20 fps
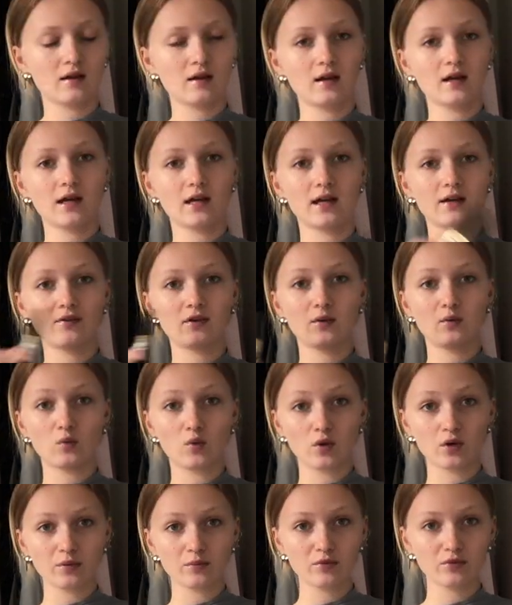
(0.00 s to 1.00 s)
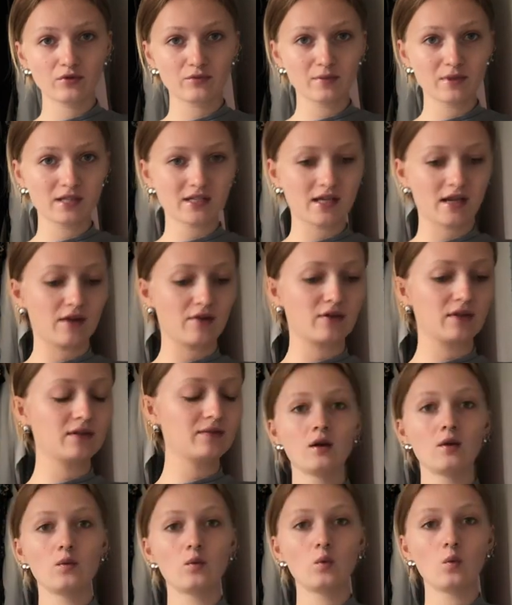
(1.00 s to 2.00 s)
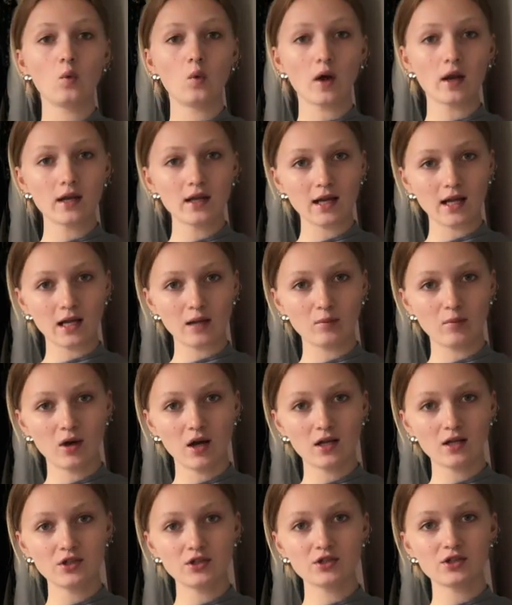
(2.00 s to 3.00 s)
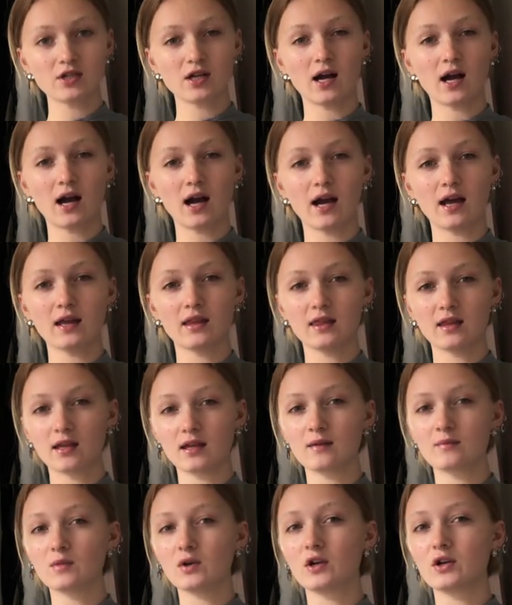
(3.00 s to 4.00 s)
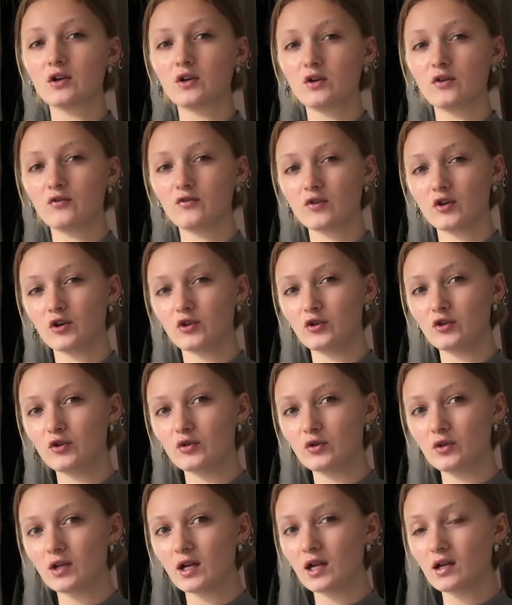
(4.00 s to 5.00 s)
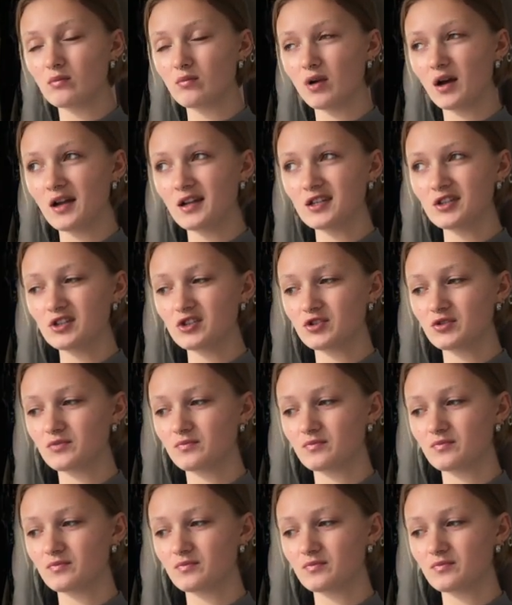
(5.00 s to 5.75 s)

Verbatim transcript: I have a waterproof mascara, one nail polish. I think I'm gonna go for a nude nail polish.